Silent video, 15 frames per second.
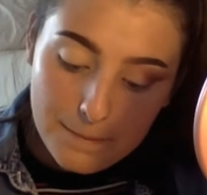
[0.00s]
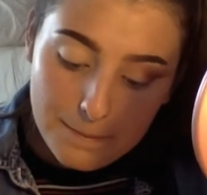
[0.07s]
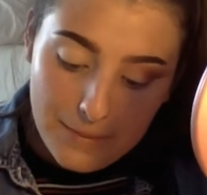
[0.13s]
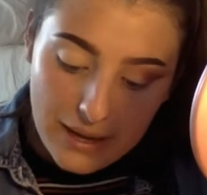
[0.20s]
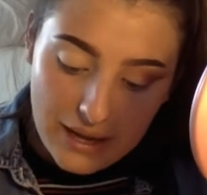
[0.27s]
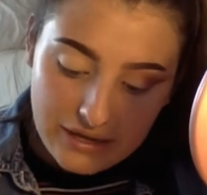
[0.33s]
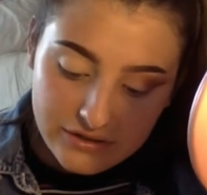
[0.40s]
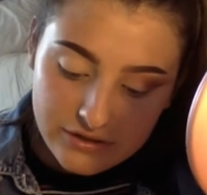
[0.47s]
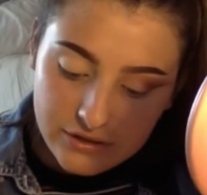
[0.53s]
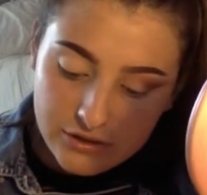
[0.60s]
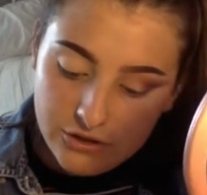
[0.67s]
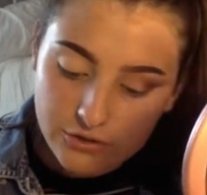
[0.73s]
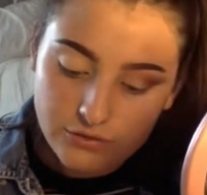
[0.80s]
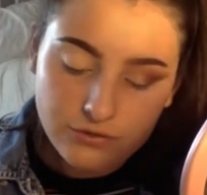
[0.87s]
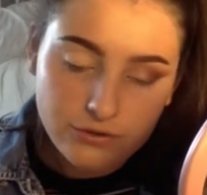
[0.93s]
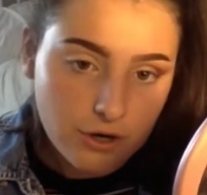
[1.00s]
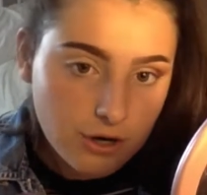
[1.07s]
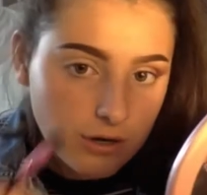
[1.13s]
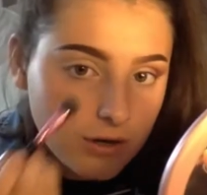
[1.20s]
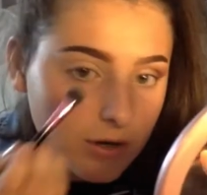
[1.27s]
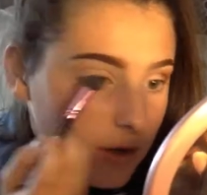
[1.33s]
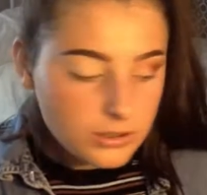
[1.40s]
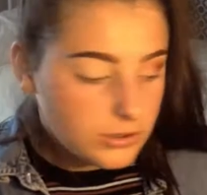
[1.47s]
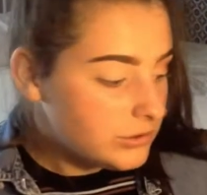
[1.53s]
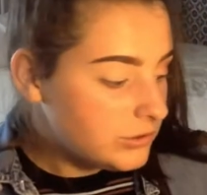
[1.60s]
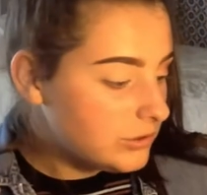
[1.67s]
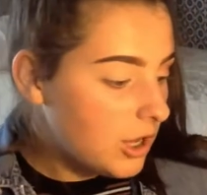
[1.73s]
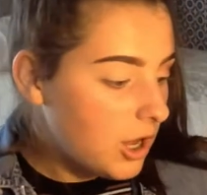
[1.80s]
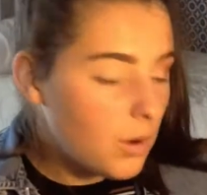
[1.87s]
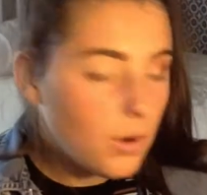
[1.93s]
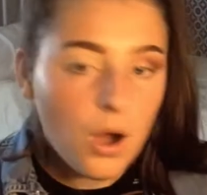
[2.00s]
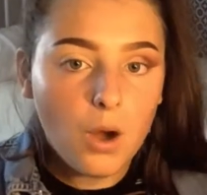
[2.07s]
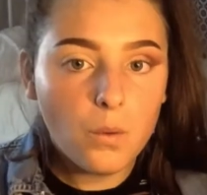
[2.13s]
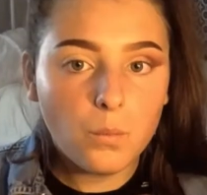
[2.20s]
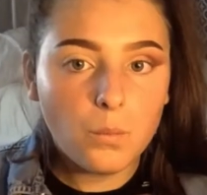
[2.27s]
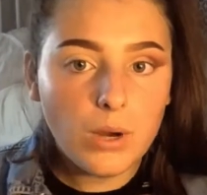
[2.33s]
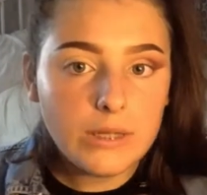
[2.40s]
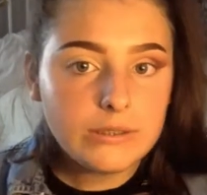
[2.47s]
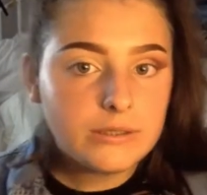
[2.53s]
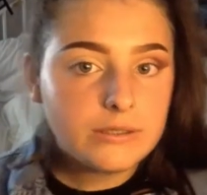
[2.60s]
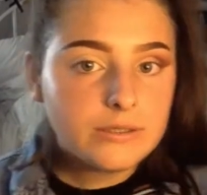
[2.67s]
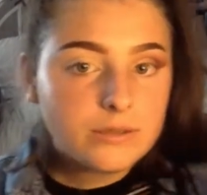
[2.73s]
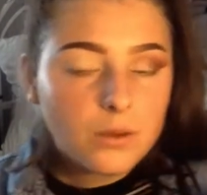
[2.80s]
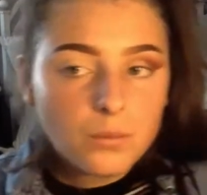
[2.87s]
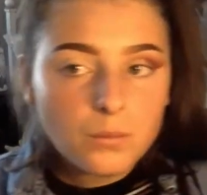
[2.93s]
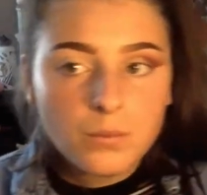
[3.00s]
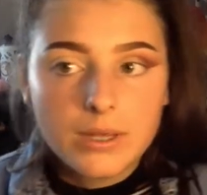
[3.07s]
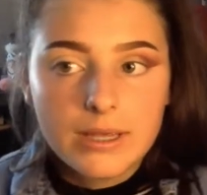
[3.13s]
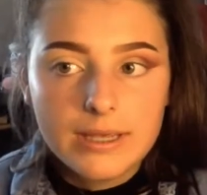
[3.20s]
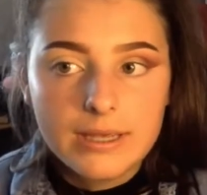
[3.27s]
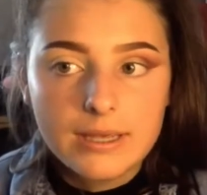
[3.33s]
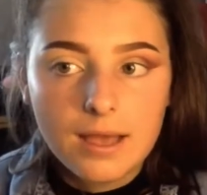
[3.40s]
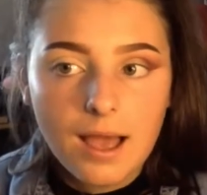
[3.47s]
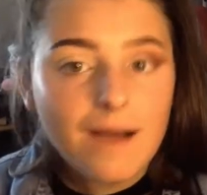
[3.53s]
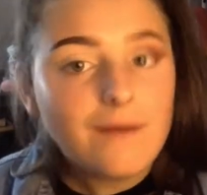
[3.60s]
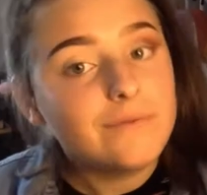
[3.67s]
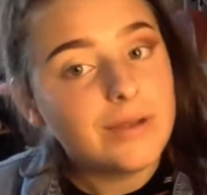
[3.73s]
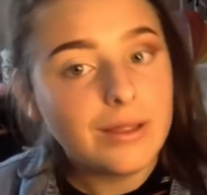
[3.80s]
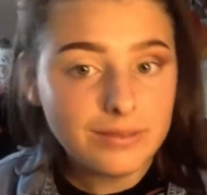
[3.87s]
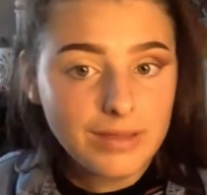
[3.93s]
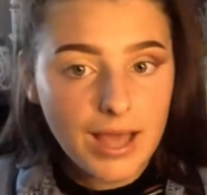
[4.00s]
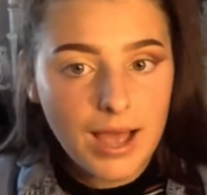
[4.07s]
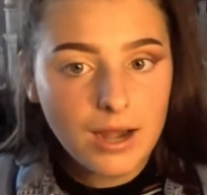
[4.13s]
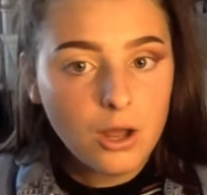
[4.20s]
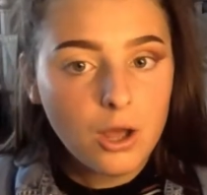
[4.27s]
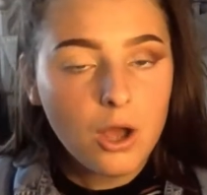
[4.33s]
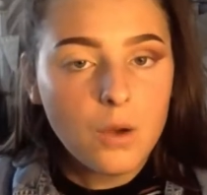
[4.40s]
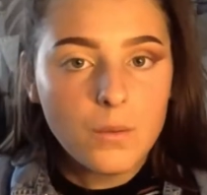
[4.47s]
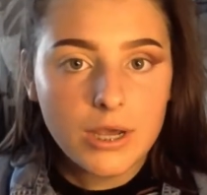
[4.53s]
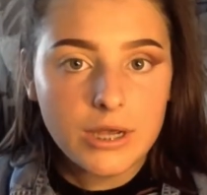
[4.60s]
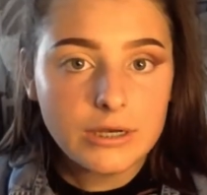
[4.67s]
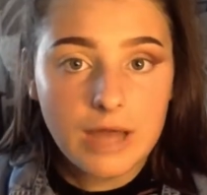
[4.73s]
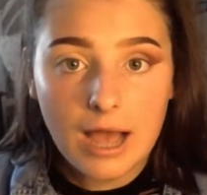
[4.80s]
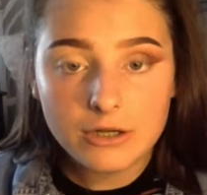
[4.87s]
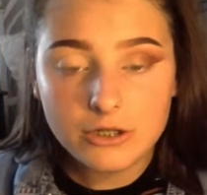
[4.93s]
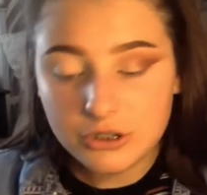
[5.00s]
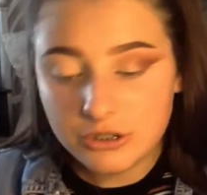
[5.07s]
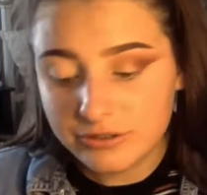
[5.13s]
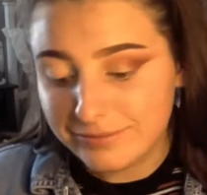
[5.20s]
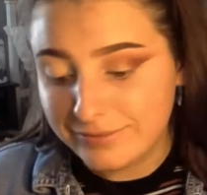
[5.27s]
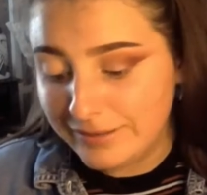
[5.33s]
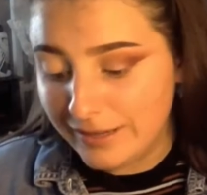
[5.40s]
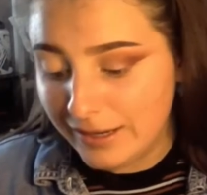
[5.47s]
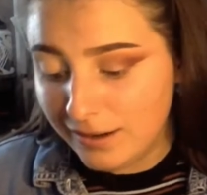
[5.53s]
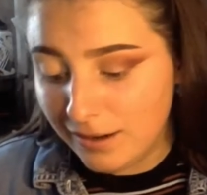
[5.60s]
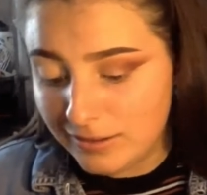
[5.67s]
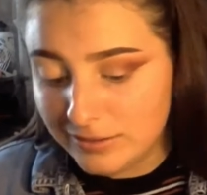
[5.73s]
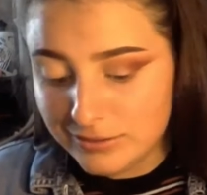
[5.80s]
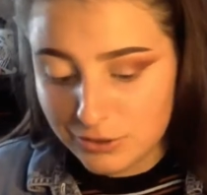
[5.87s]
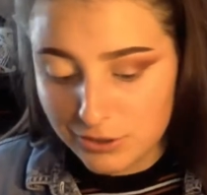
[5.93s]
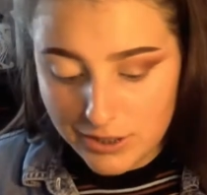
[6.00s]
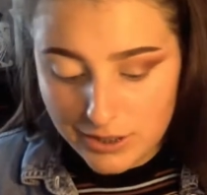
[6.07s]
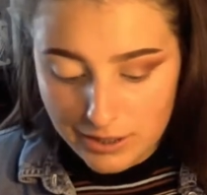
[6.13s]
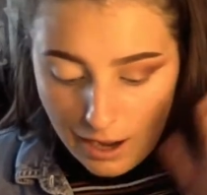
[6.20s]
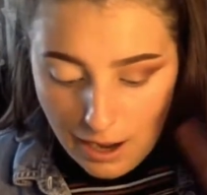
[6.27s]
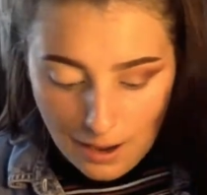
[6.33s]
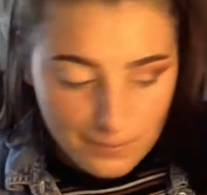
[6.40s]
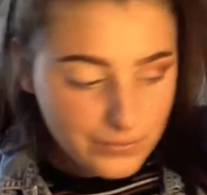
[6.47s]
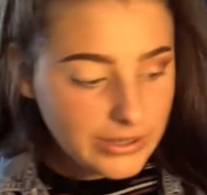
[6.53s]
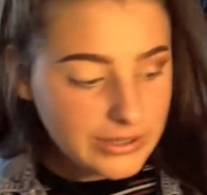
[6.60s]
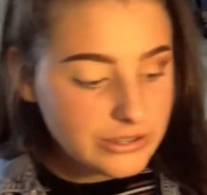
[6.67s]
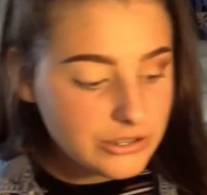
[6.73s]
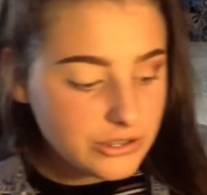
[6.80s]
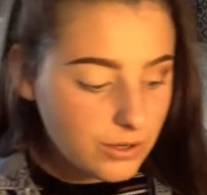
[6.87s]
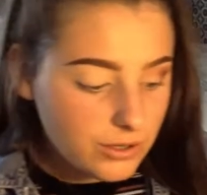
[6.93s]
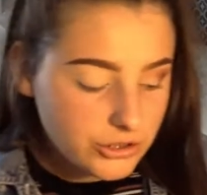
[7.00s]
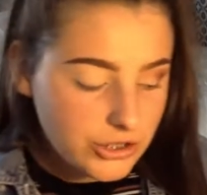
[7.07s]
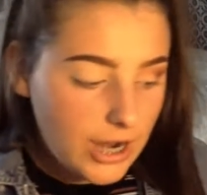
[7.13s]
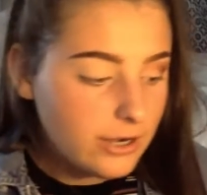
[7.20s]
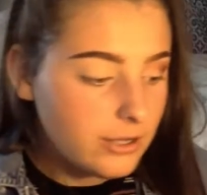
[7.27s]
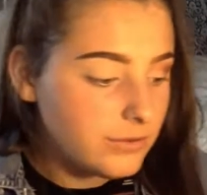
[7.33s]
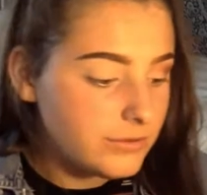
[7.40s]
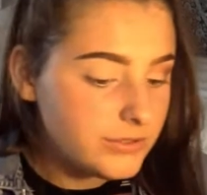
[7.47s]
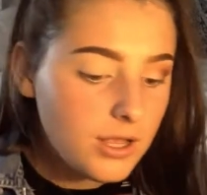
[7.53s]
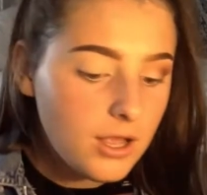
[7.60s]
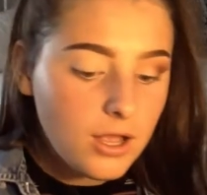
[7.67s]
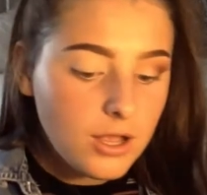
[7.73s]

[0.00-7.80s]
base to start. So once we have done that, we can actually just get started, hop right into our shadows.